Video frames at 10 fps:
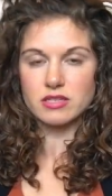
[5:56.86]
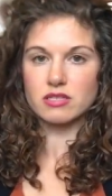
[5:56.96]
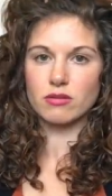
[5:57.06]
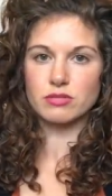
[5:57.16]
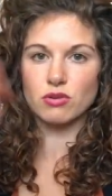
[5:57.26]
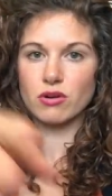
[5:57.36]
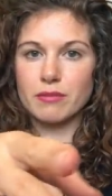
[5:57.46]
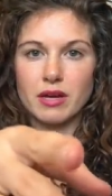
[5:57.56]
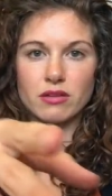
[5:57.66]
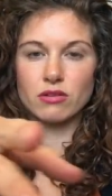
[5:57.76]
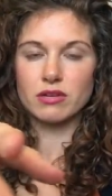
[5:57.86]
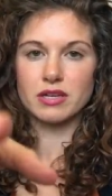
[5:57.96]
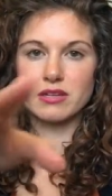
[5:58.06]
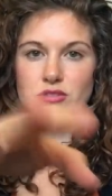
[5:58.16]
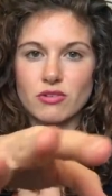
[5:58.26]
So I'm sorry I'm not
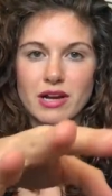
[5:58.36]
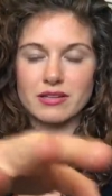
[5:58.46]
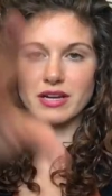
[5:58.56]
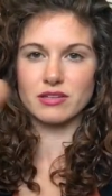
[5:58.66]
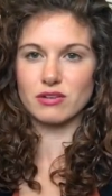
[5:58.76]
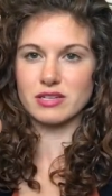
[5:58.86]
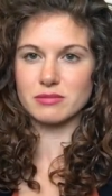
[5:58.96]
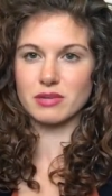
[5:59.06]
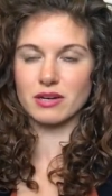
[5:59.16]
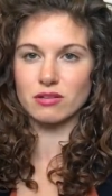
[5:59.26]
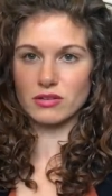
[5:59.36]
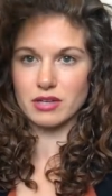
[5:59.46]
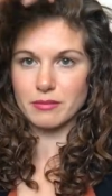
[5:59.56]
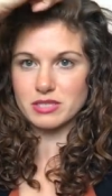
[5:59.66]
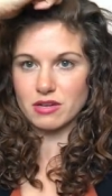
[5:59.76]
looking directly at you guys. I'm kind of looking
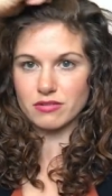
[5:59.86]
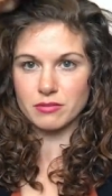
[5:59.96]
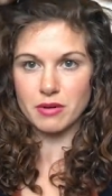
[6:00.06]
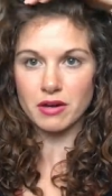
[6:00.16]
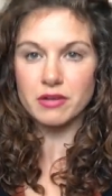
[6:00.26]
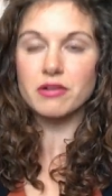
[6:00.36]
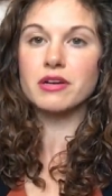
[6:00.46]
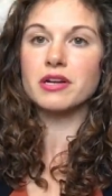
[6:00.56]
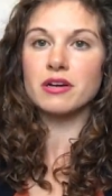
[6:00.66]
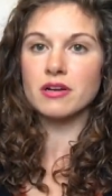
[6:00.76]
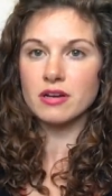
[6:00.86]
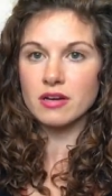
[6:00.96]
at myself in the monitor here.